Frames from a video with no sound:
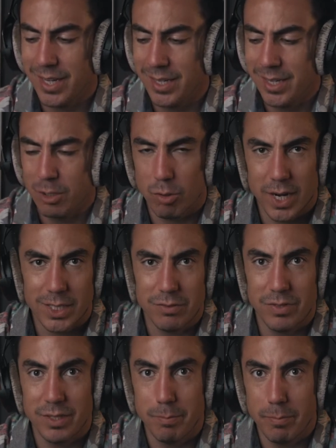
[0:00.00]

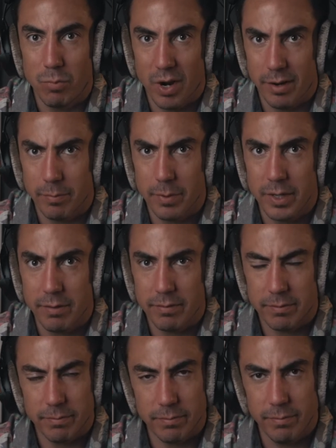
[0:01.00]
grass-fed ground beef.
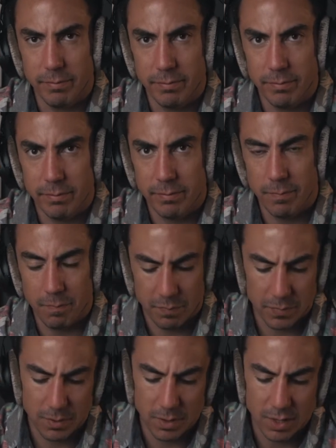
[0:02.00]

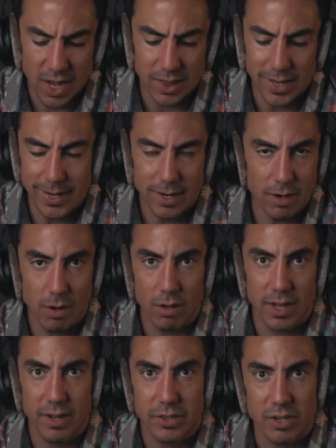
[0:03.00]
I lay that all
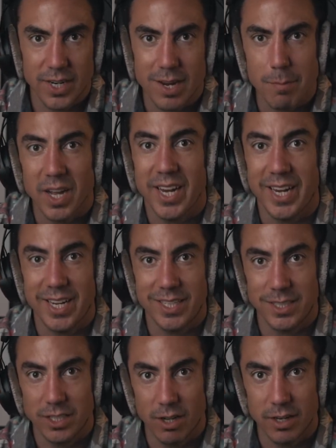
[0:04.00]
out there. I get my
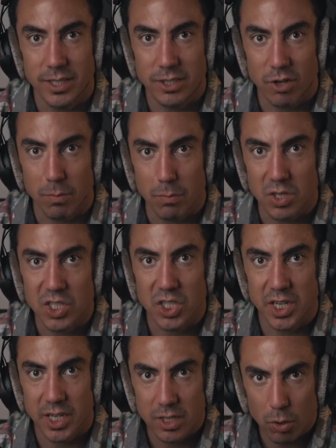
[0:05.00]
hands on it, start mushing
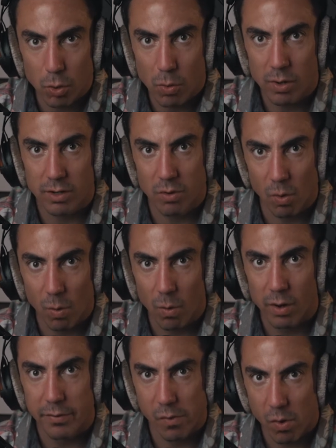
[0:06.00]
it.
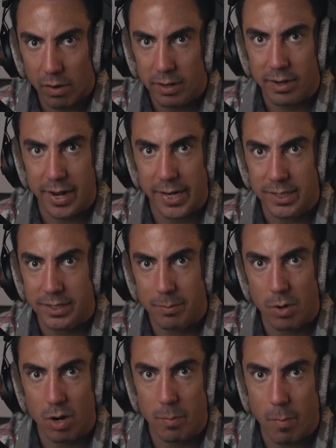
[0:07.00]

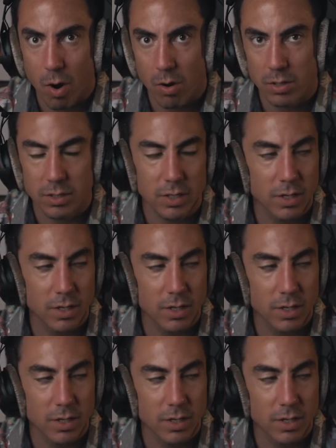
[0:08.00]
ASMR bars.